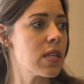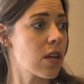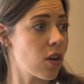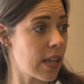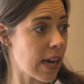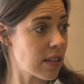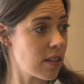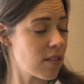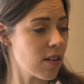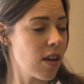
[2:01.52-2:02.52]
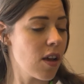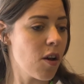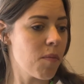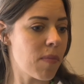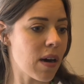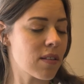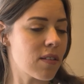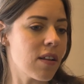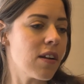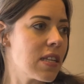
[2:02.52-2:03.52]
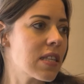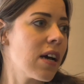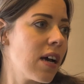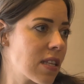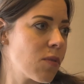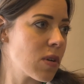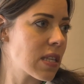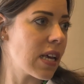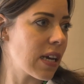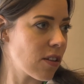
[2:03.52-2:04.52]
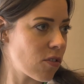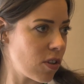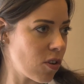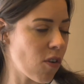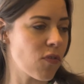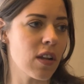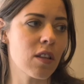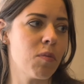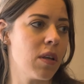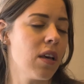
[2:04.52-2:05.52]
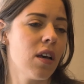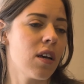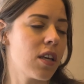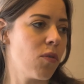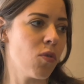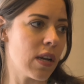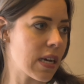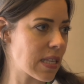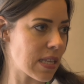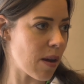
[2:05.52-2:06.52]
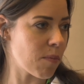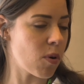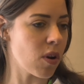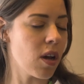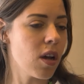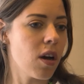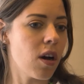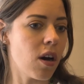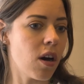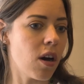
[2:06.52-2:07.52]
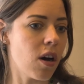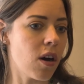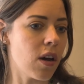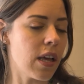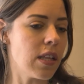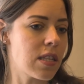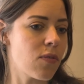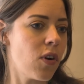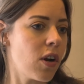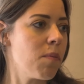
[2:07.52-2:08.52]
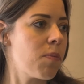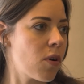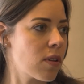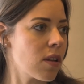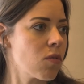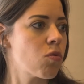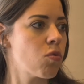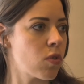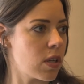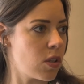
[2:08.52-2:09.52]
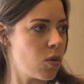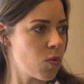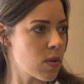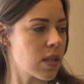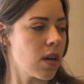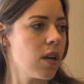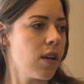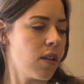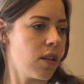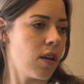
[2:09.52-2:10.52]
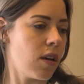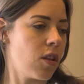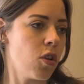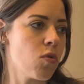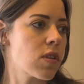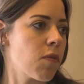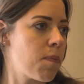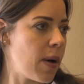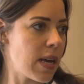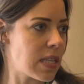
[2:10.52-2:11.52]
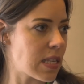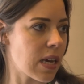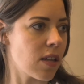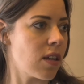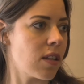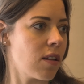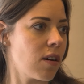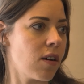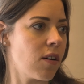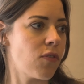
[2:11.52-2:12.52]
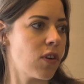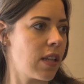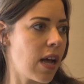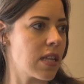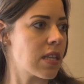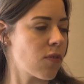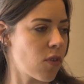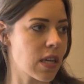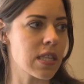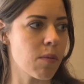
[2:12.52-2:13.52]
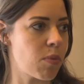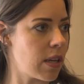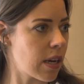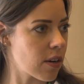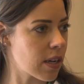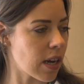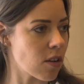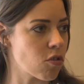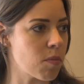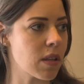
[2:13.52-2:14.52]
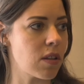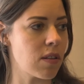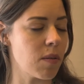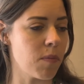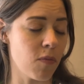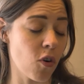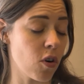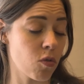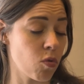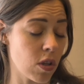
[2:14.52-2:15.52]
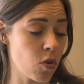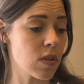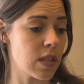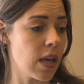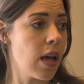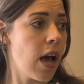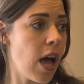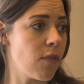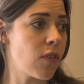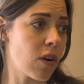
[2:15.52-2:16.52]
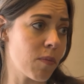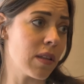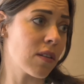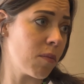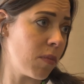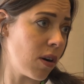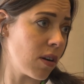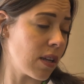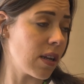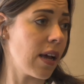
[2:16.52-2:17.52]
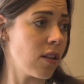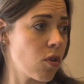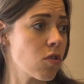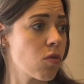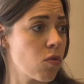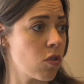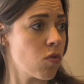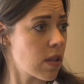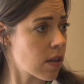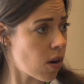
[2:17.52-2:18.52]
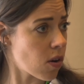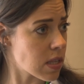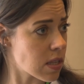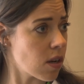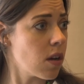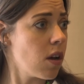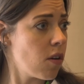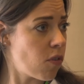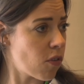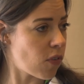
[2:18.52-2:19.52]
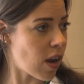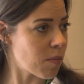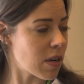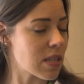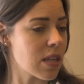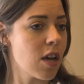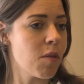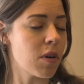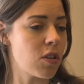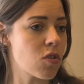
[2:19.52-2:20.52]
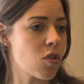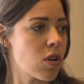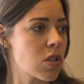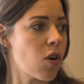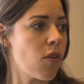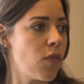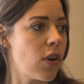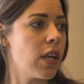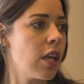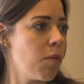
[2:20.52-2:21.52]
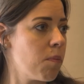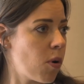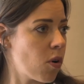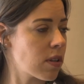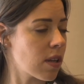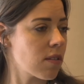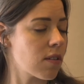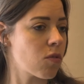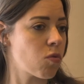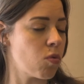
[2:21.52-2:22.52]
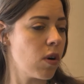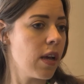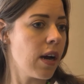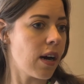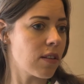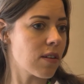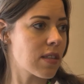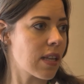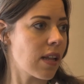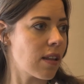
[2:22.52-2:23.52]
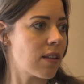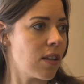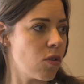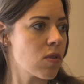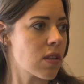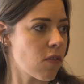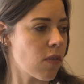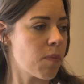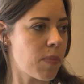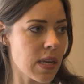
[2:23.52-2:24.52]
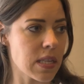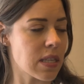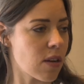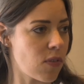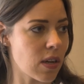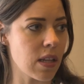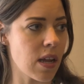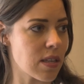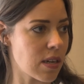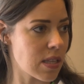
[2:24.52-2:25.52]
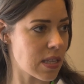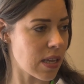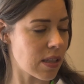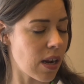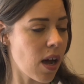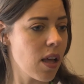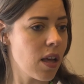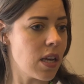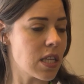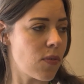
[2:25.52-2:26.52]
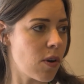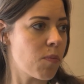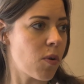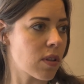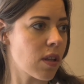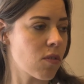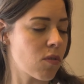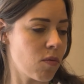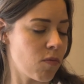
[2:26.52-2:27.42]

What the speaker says: connected, but there is, as I was saying, a trade-off. Let me give you an example. It's very important to reduce the use of pesticide and fertilizers, for example, in agriculture, but to reduce the environmental burden and also to reduce the cost for farmers. But it's also very important to understand that the use of pesticide, fertilizer, etc. is very important.